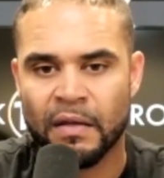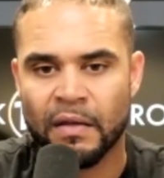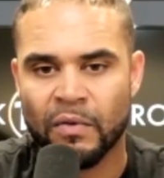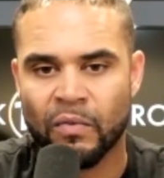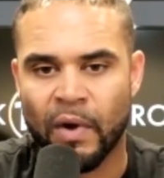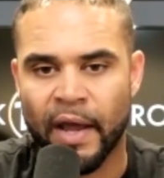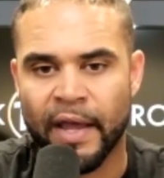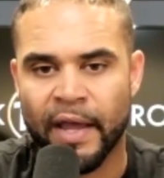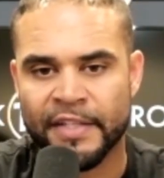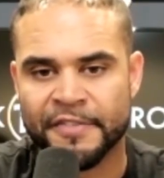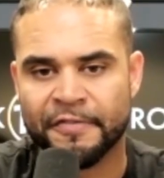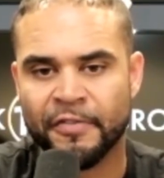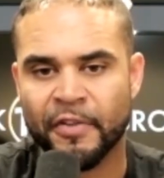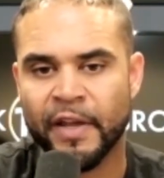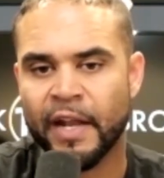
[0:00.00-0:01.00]
Right? It's
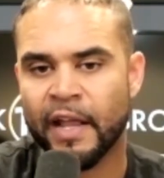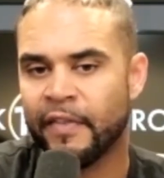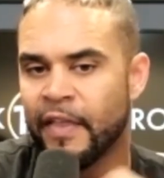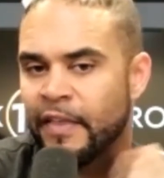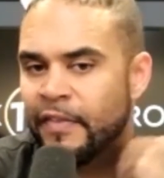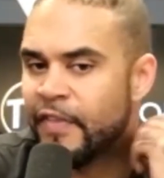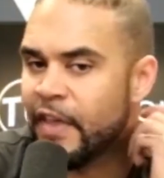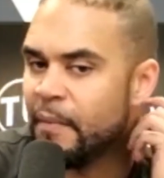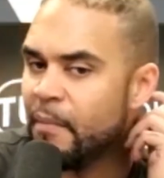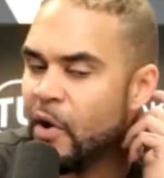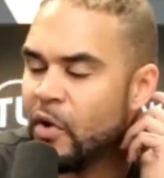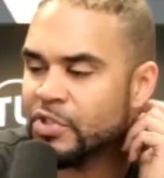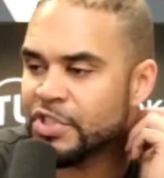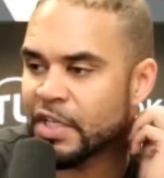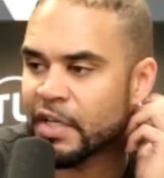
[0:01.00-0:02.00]
fleeting. The
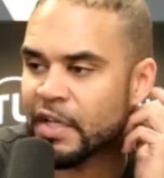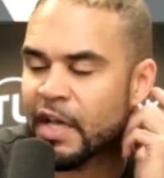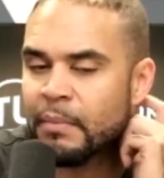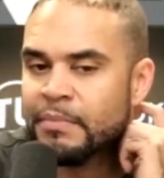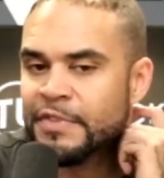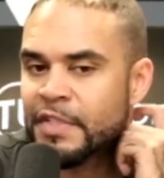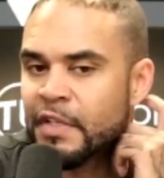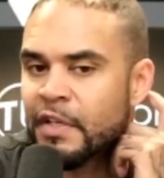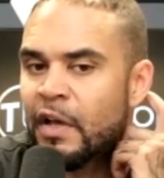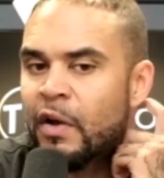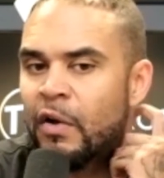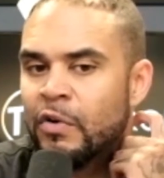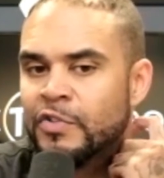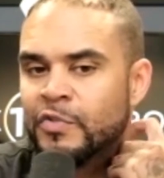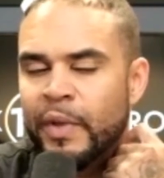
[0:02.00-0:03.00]
emotion comes and
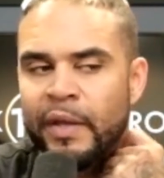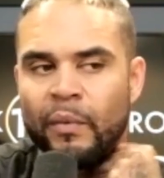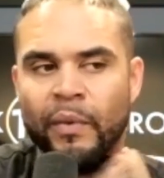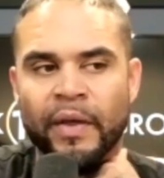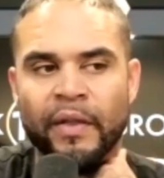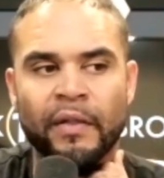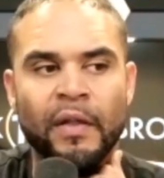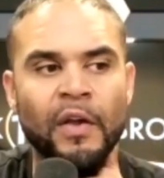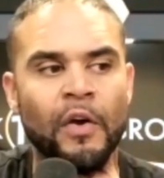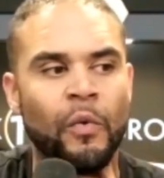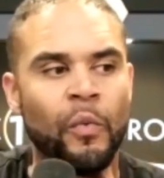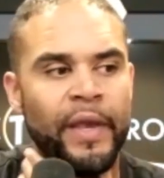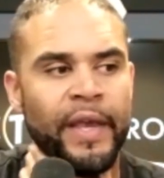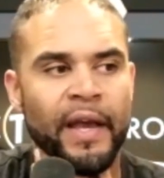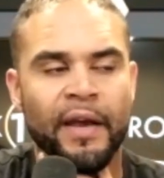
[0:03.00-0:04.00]
goes. We
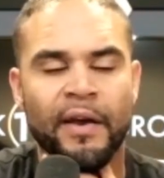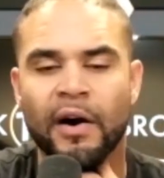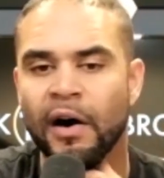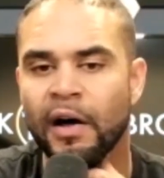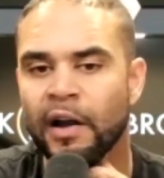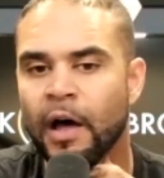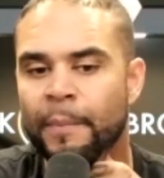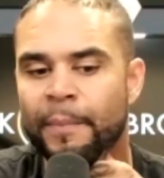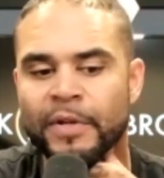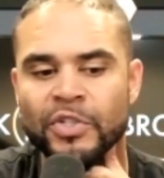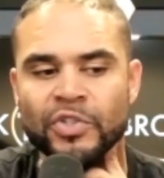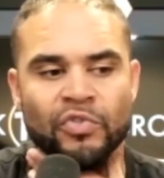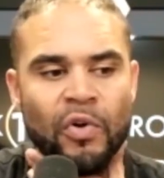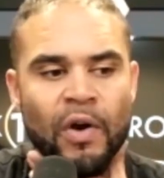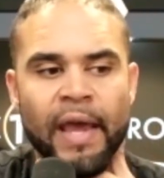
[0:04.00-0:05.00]
get caught up in
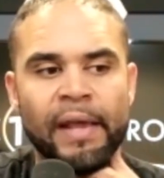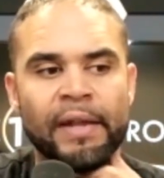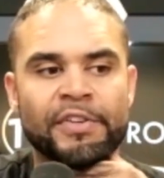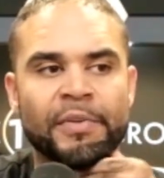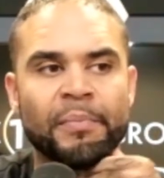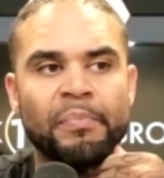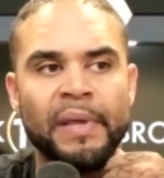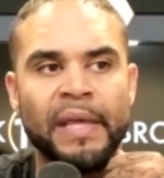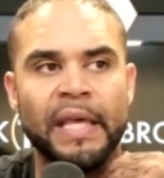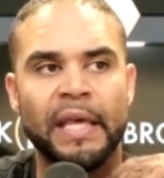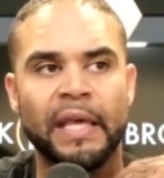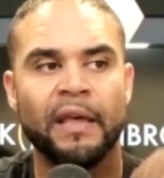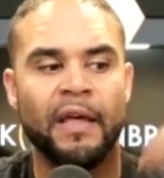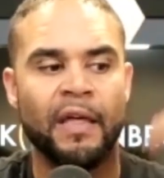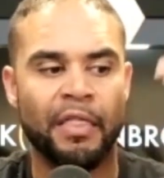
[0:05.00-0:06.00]
trying to be
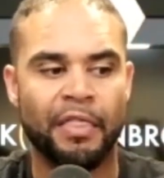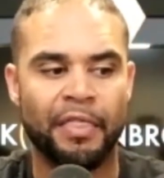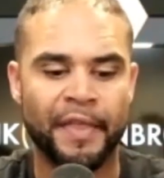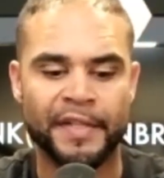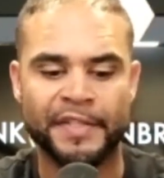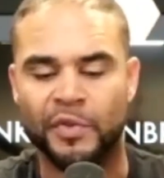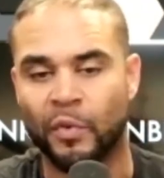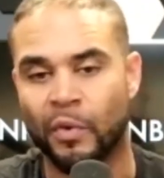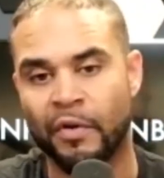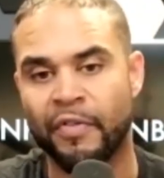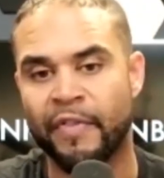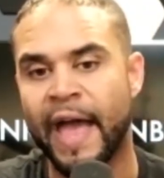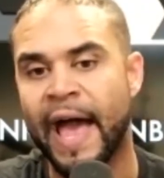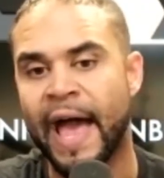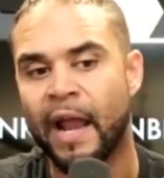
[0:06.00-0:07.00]
this or
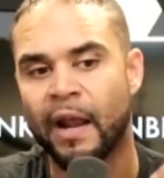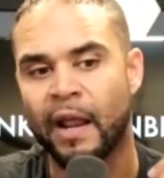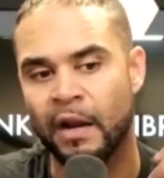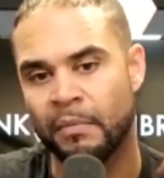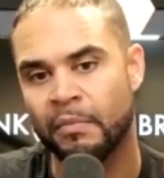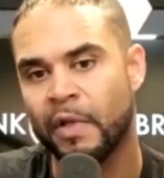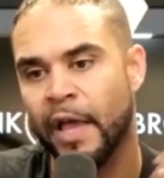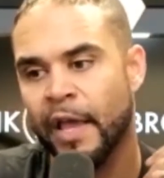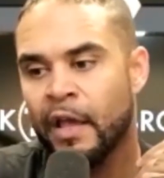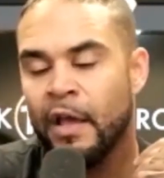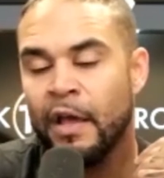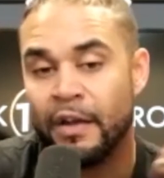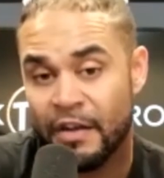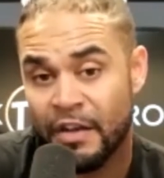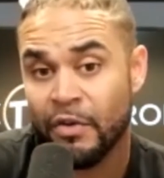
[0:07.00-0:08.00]
that. And I'm like,
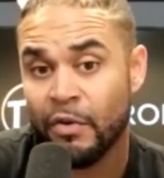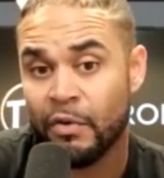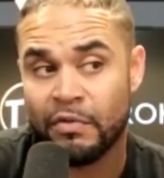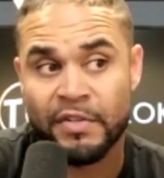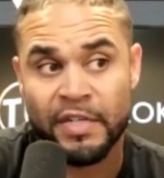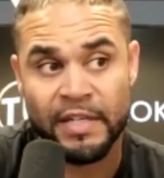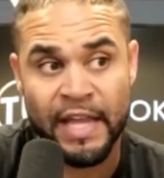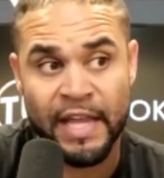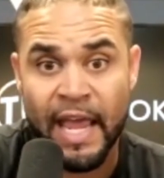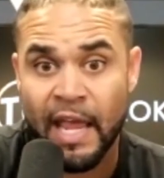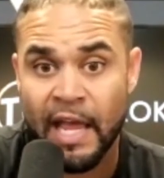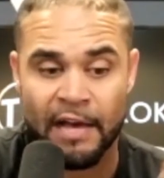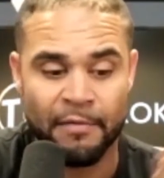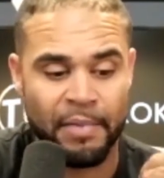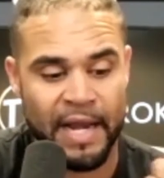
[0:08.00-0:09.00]
dude, today
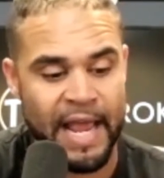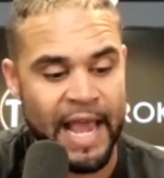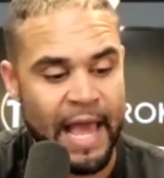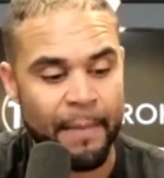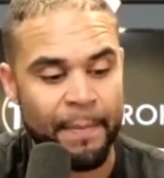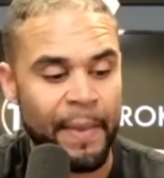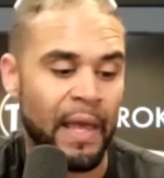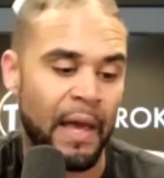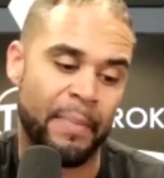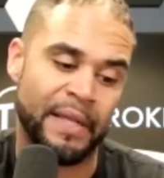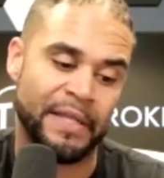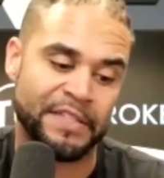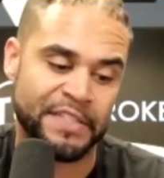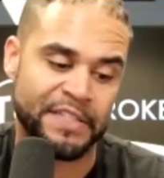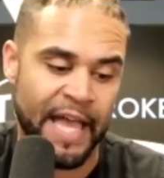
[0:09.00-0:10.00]
I've been happy. I've been
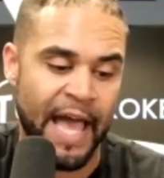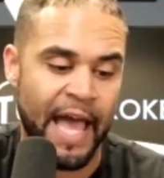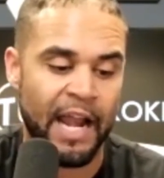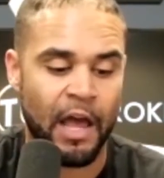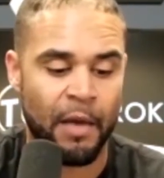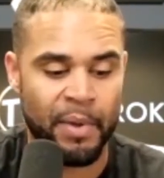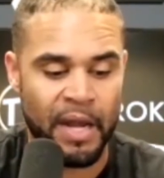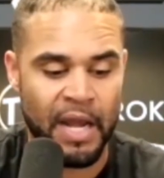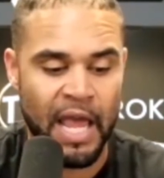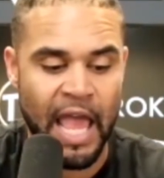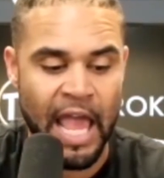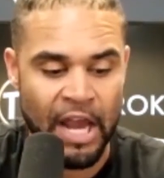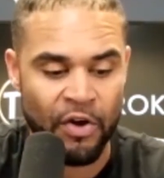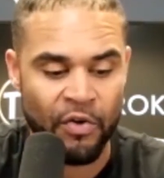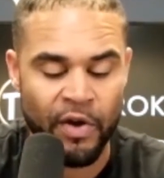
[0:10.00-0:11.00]
sad. I've been
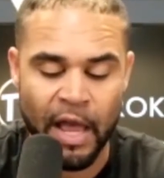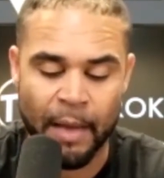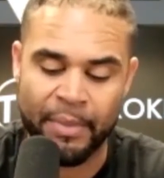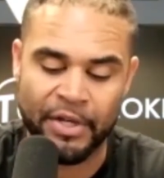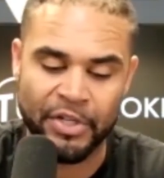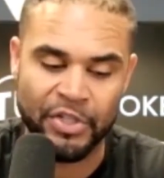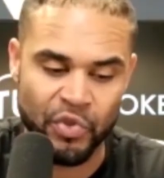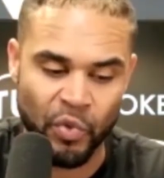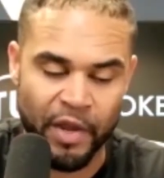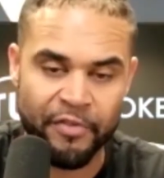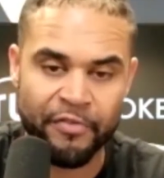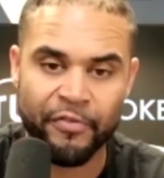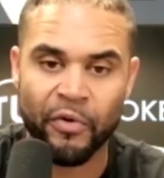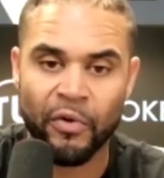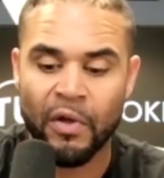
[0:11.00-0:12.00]
angry. I've been
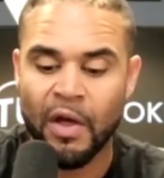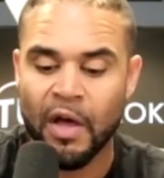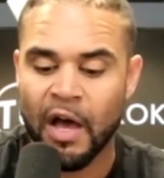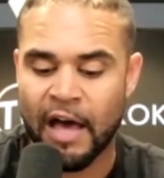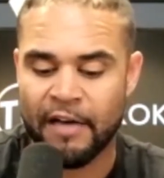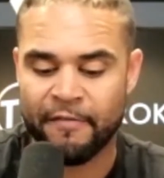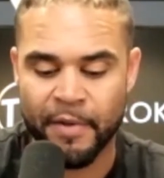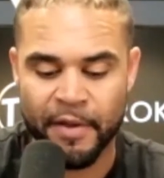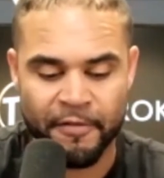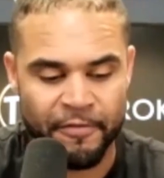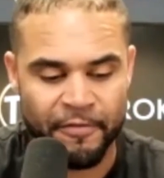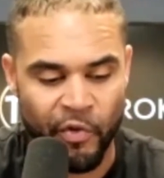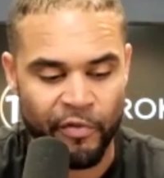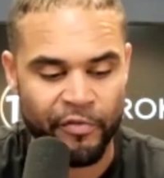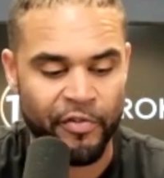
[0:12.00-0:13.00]
joyful. I've been
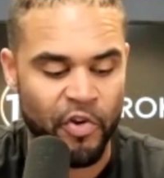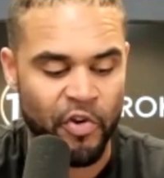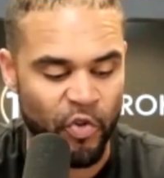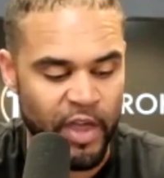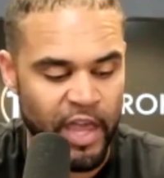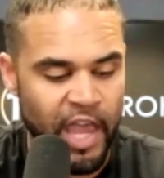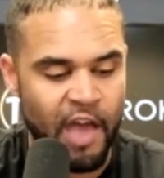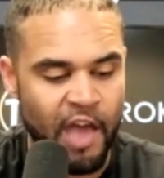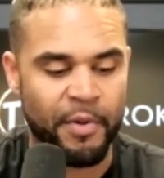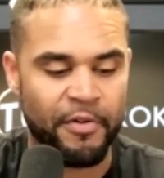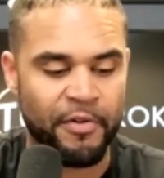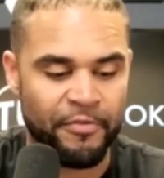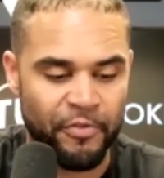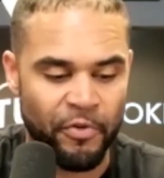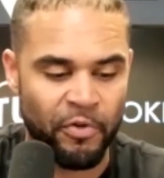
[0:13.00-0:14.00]
full of glee. I've been
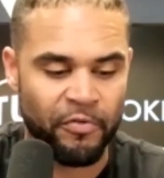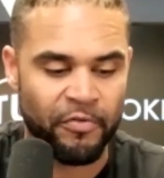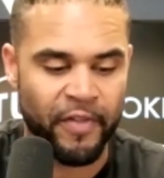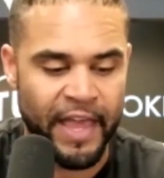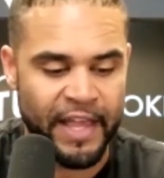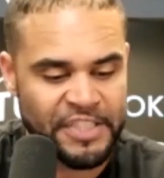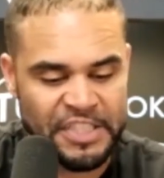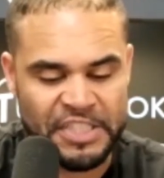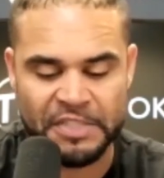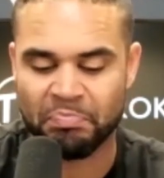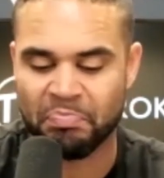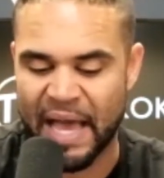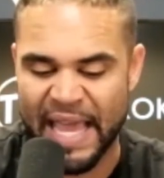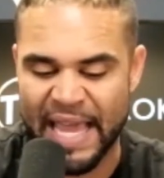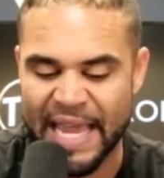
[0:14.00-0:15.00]
full of like
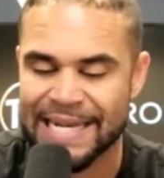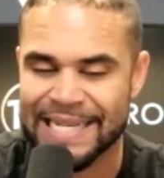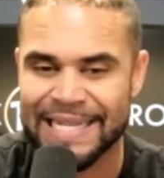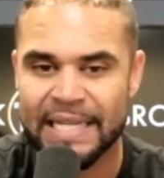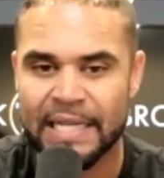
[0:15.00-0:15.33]
spite,